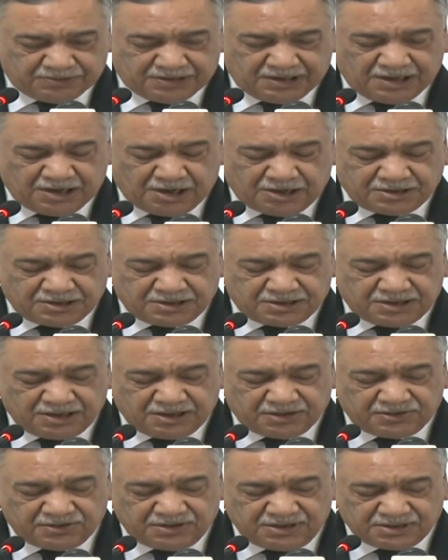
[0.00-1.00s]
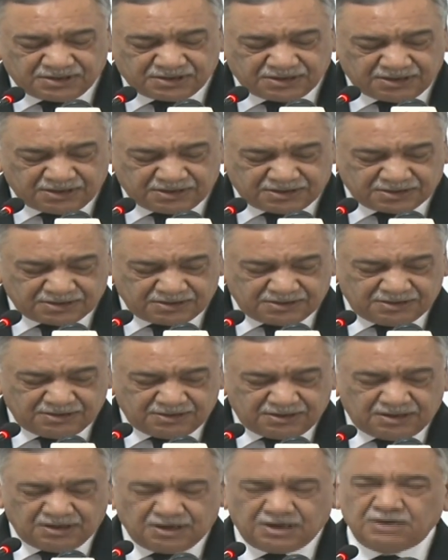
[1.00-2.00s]
undertake research,
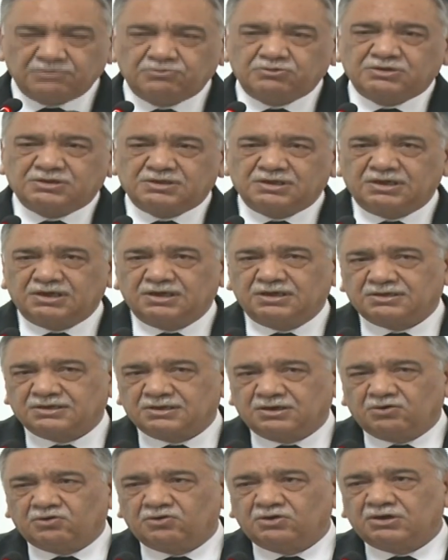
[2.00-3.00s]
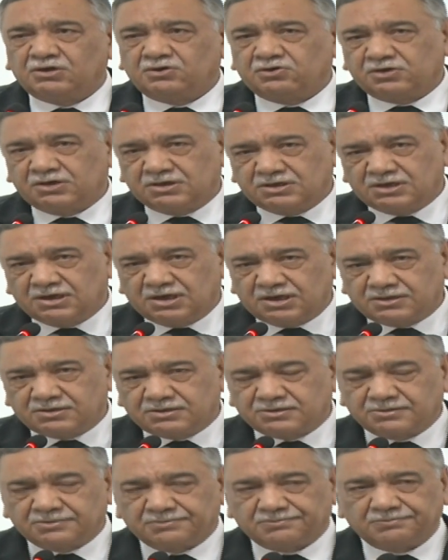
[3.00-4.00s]
I would say, is a lawyer or a
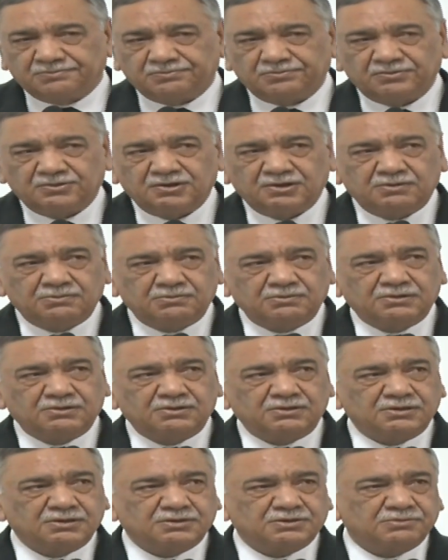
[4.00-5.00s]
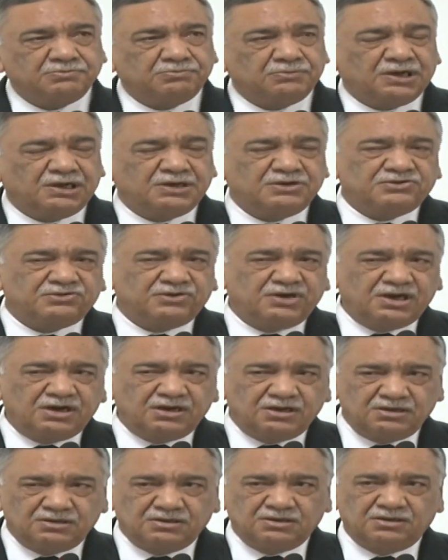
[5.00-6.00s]
judge. Because by
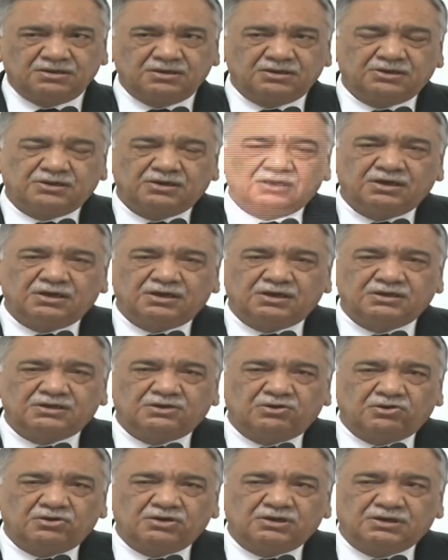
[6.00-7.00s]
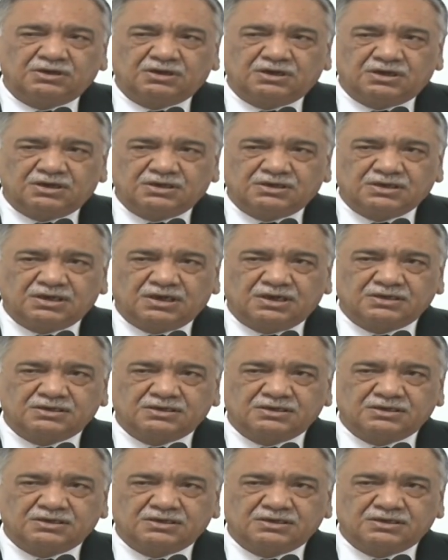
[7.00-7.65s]
training, a lawyer and a judge